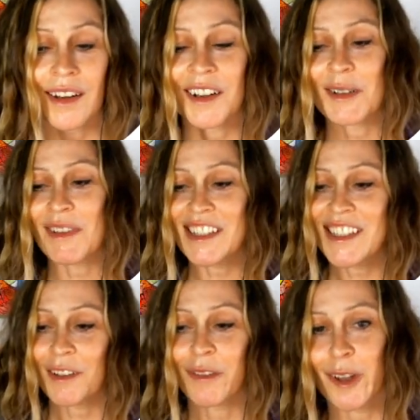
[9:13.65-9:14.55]
Um, that's
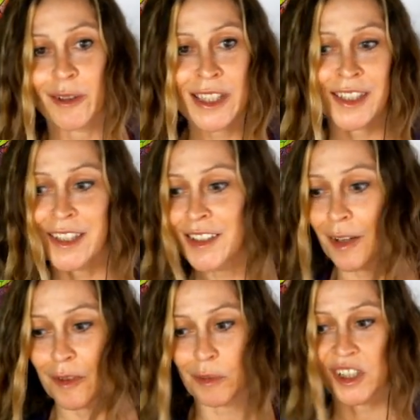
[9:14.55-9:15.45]
it. Follow us on TikTok
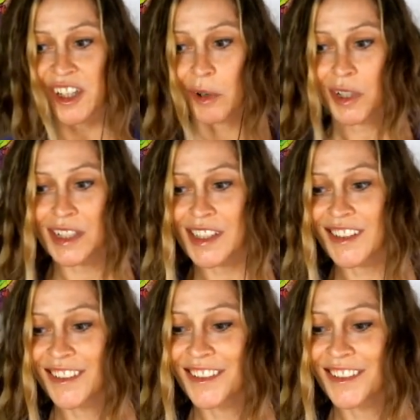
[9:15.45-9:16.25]
for more Jaguars.